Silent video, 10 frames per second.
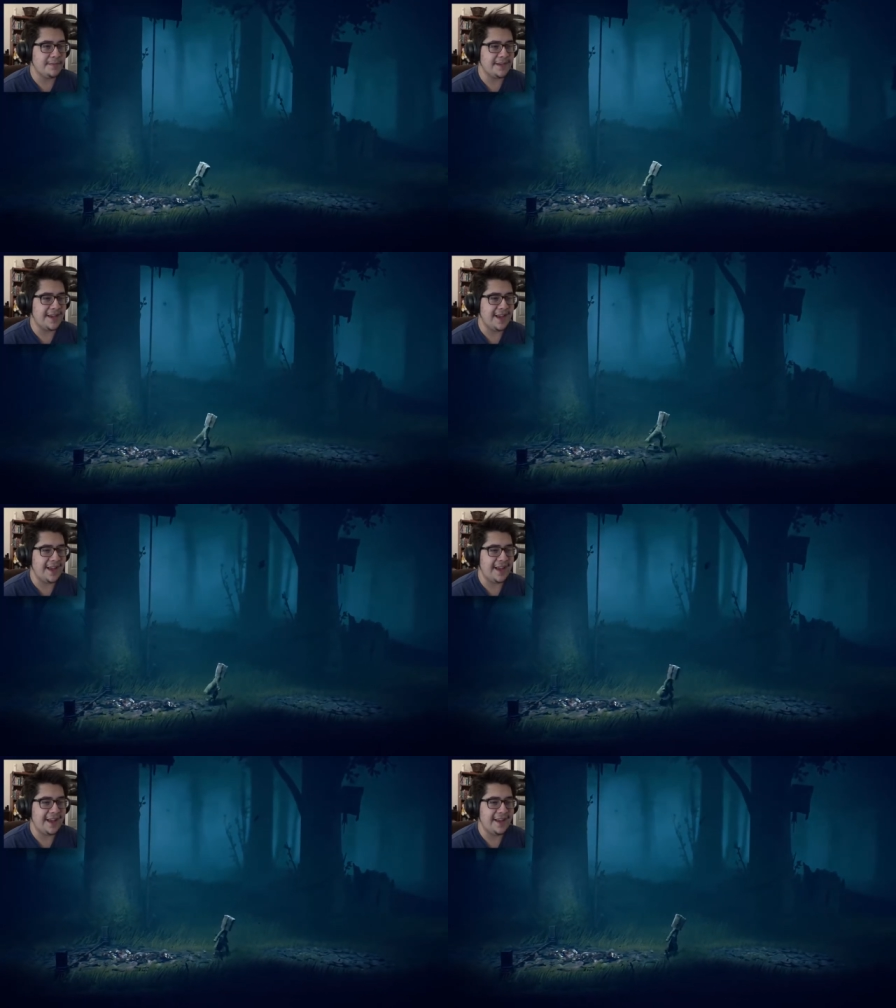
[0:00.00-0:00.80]

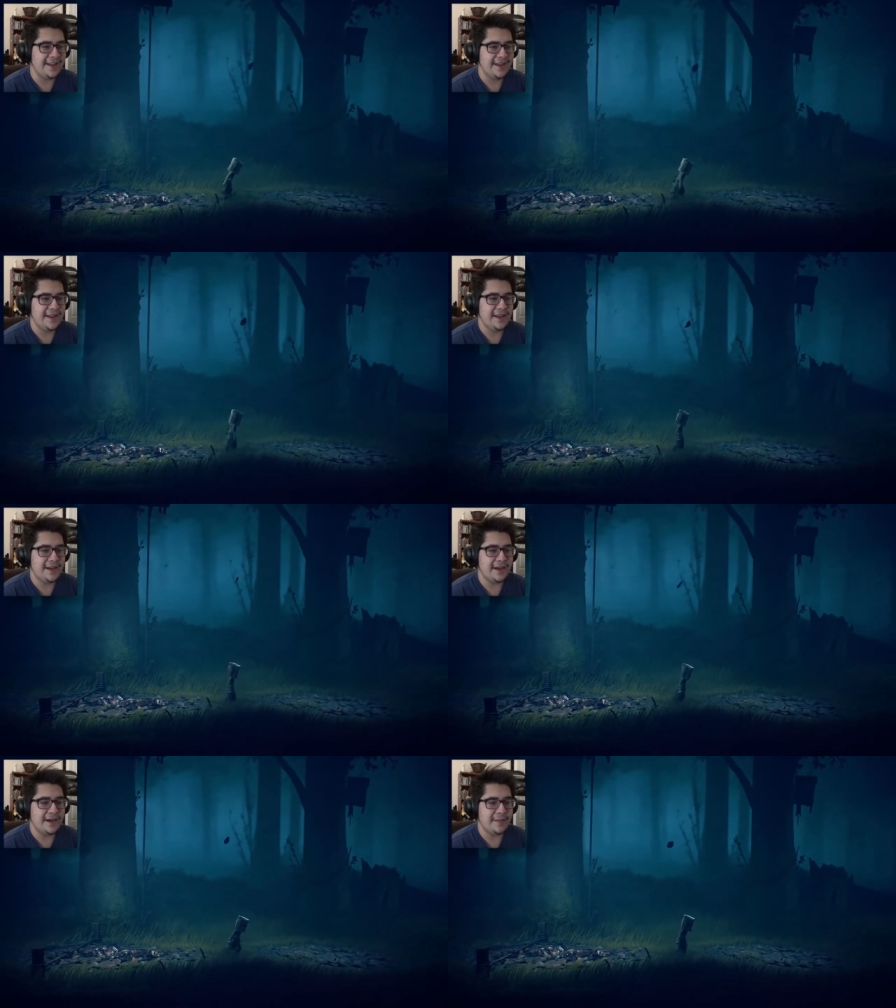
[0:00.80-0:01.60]

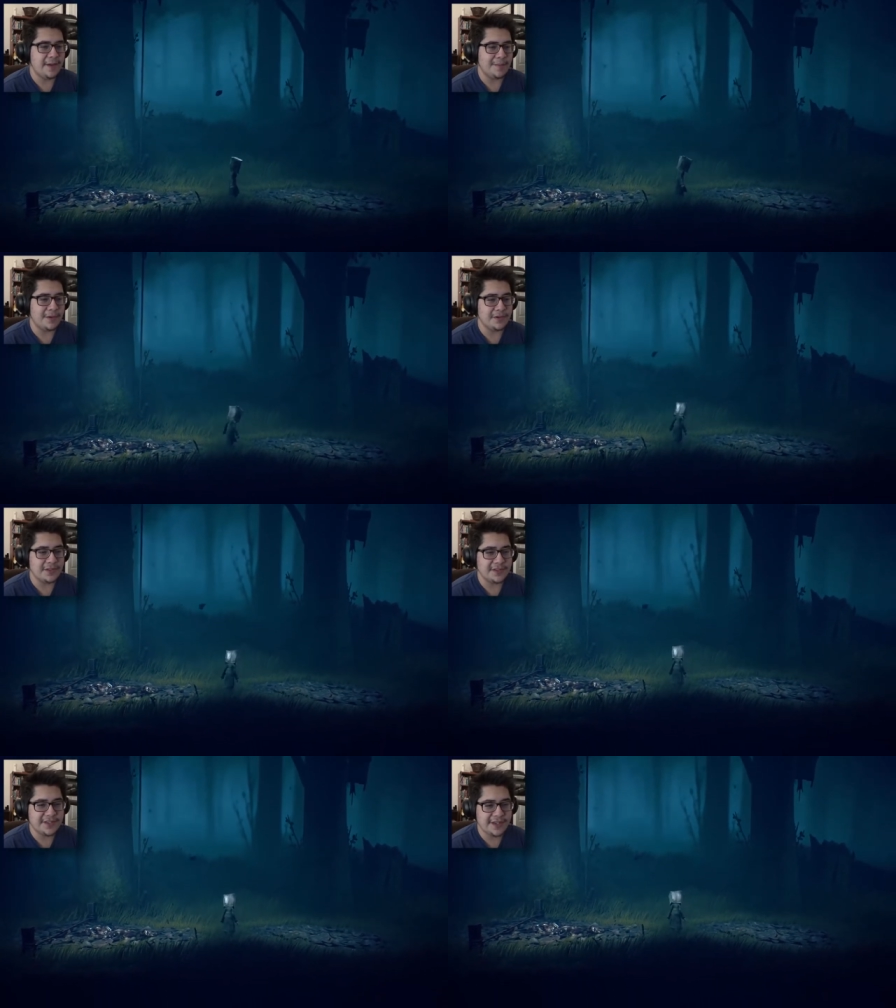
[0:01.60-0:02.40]
Big bow.
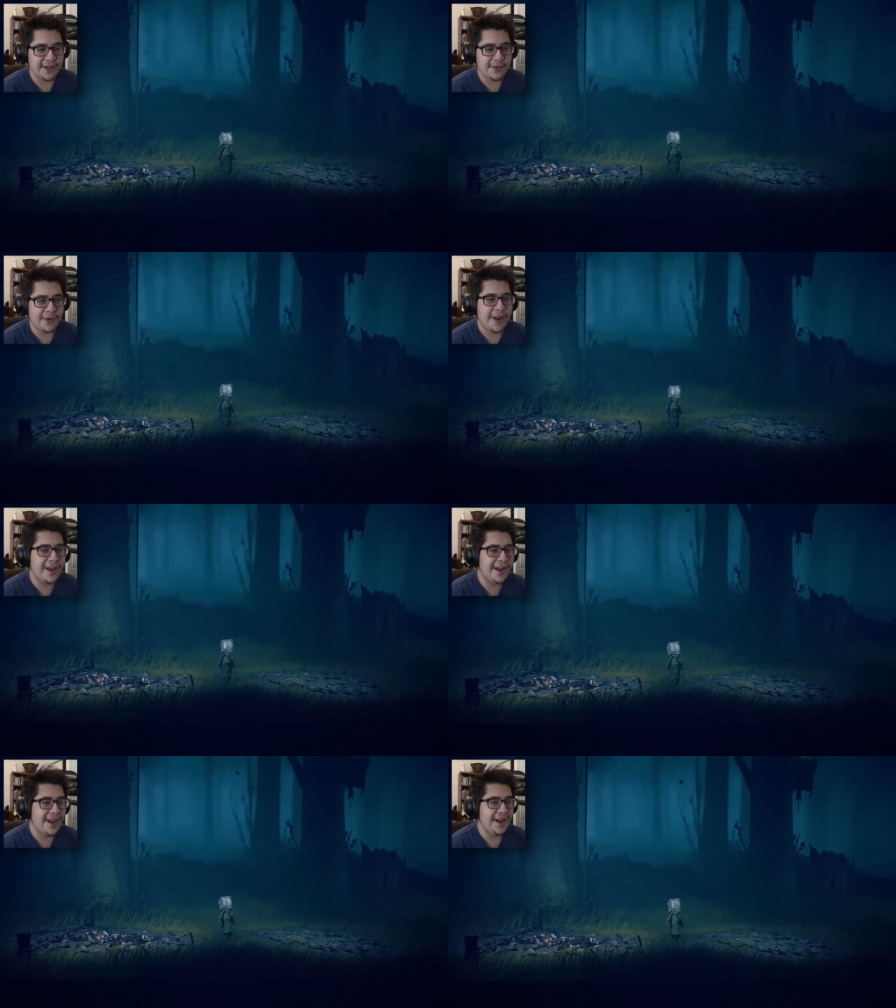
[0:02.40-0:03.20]
There's another one.
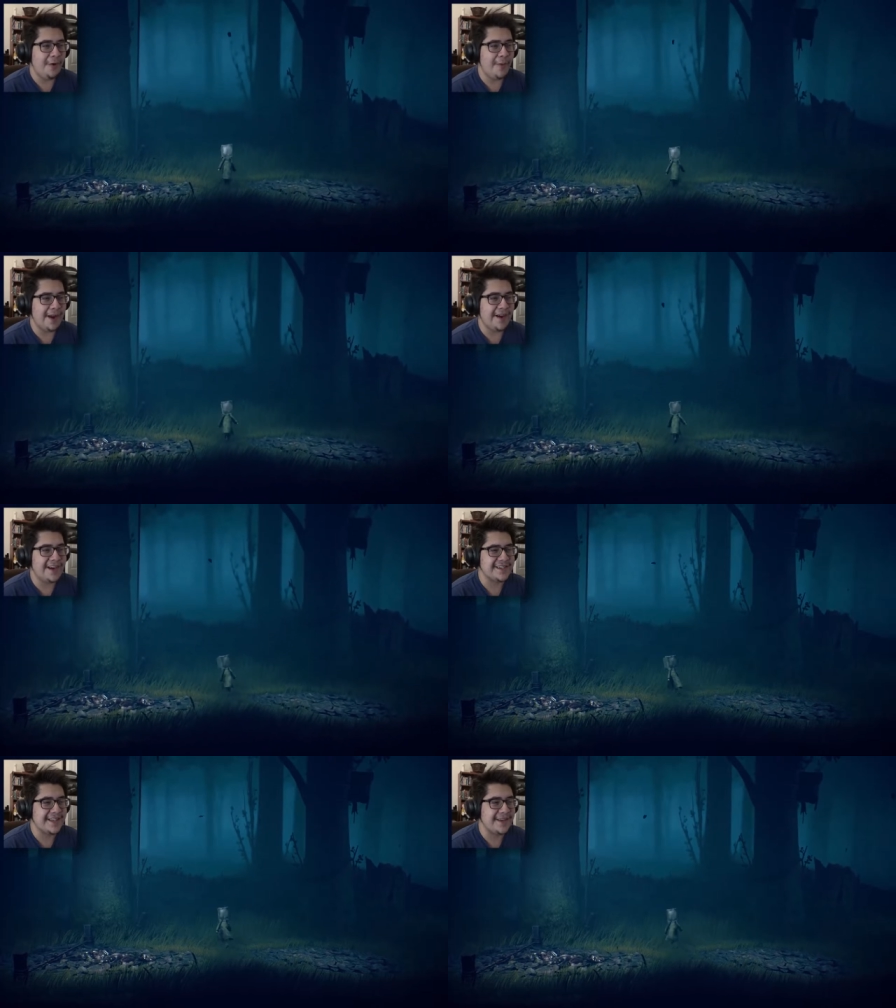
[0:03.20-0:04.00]
Oh my
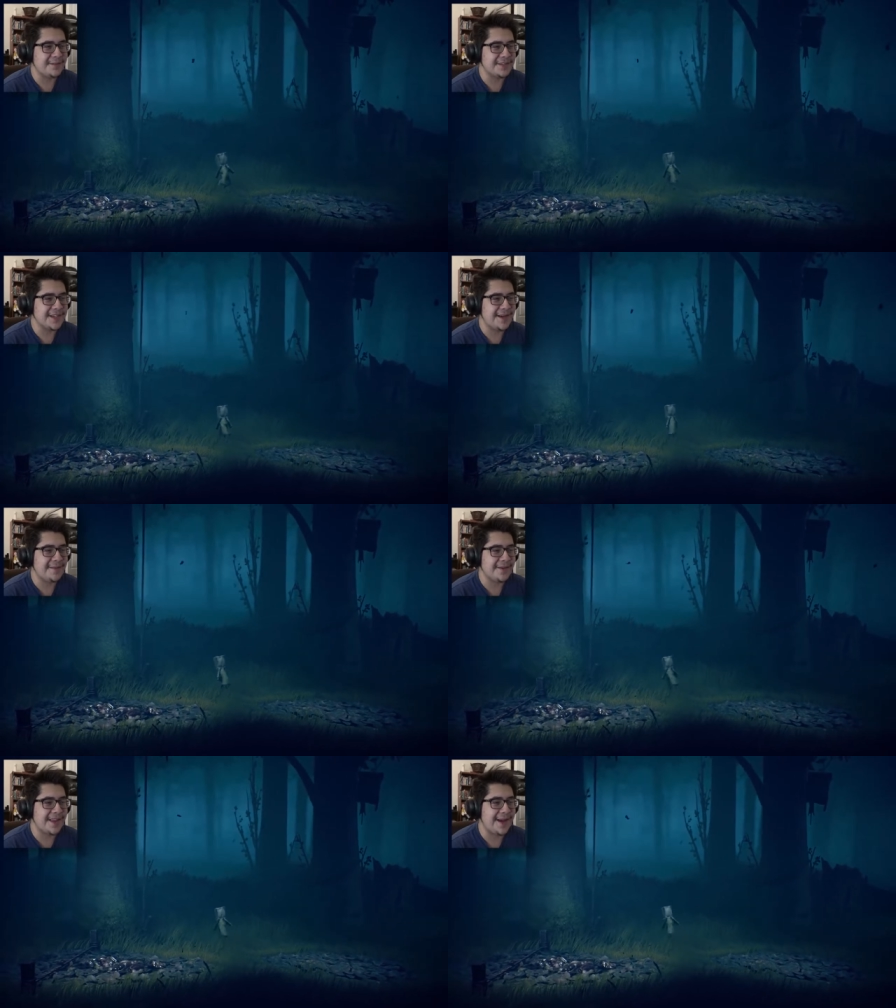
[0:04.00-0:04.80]
gosh, they almost got
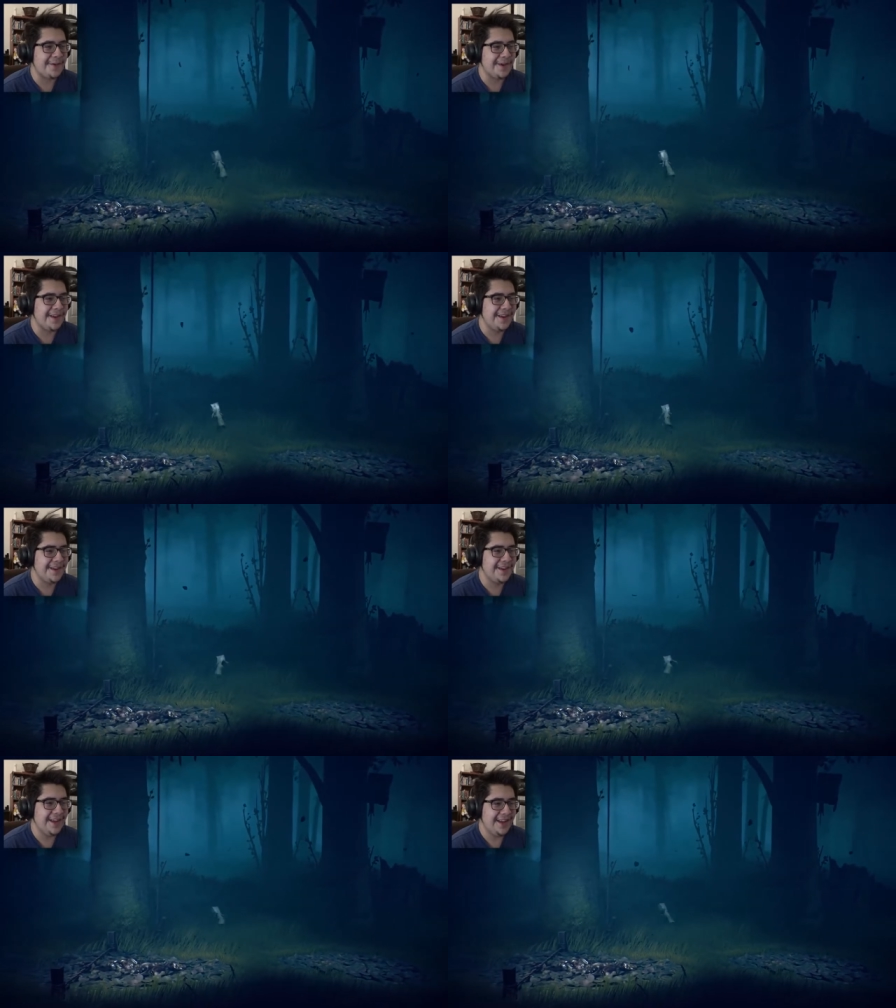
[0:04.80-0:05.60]
me with that one.
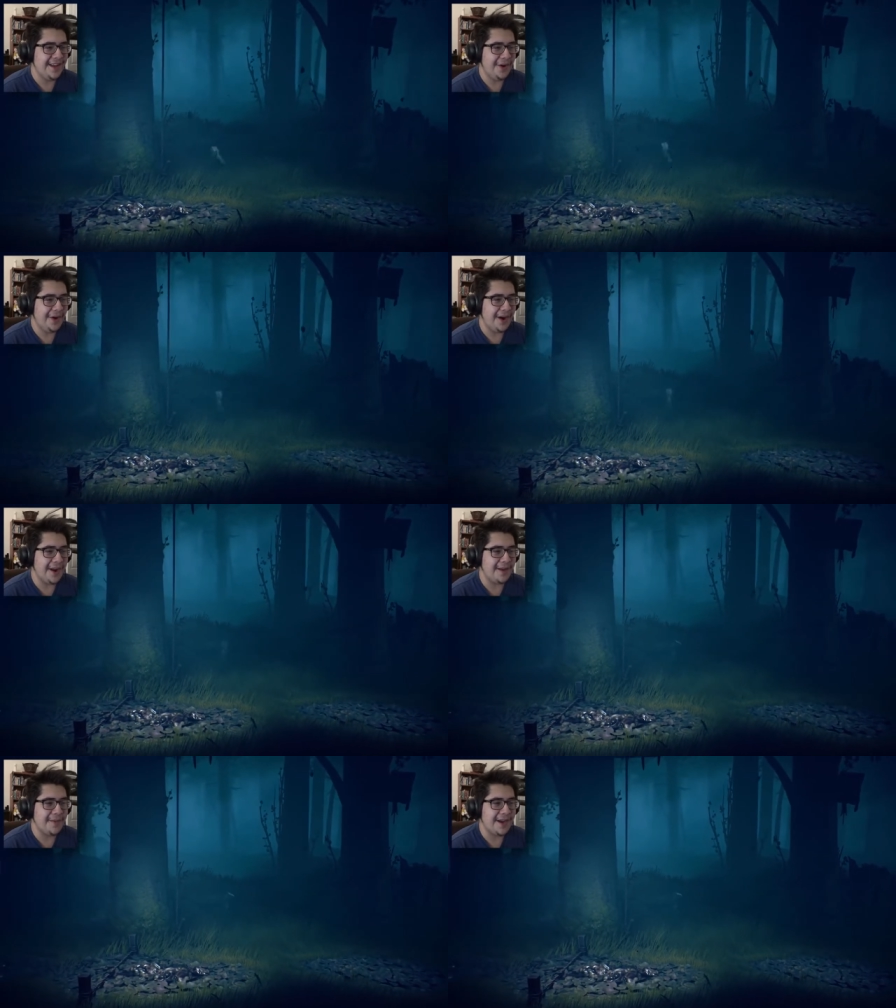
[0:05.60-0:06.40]
All right,
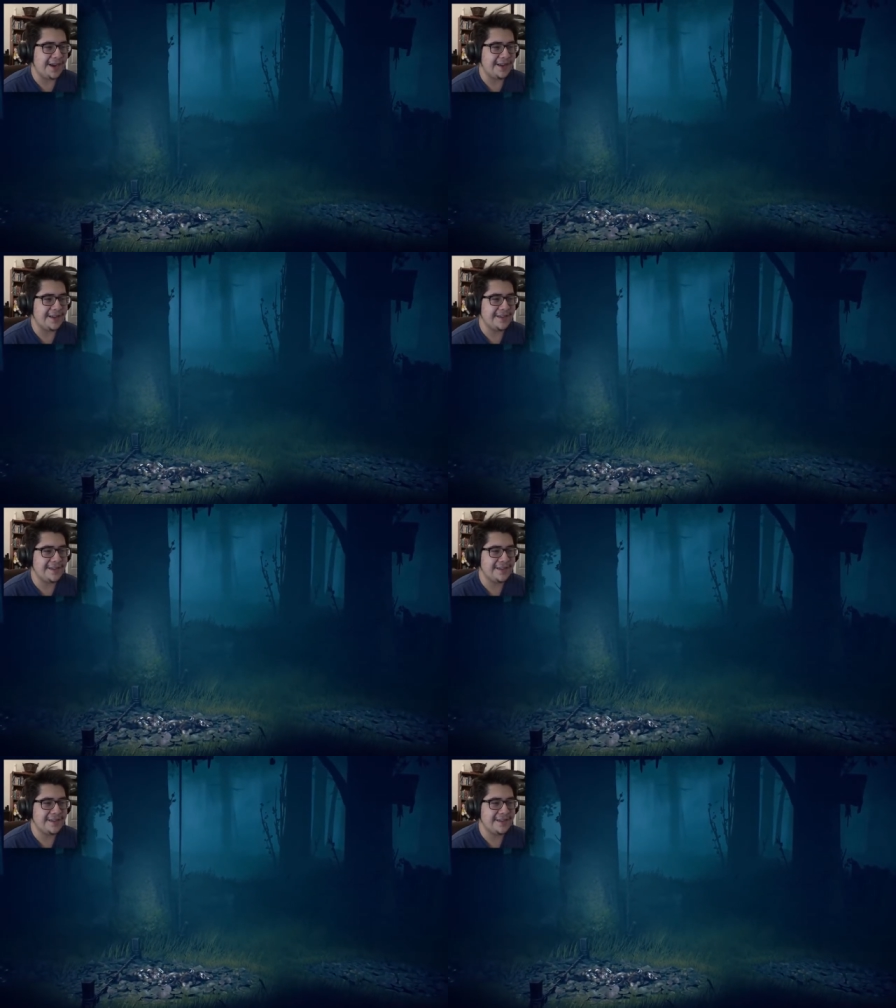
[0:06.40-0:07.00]
I'm not gonna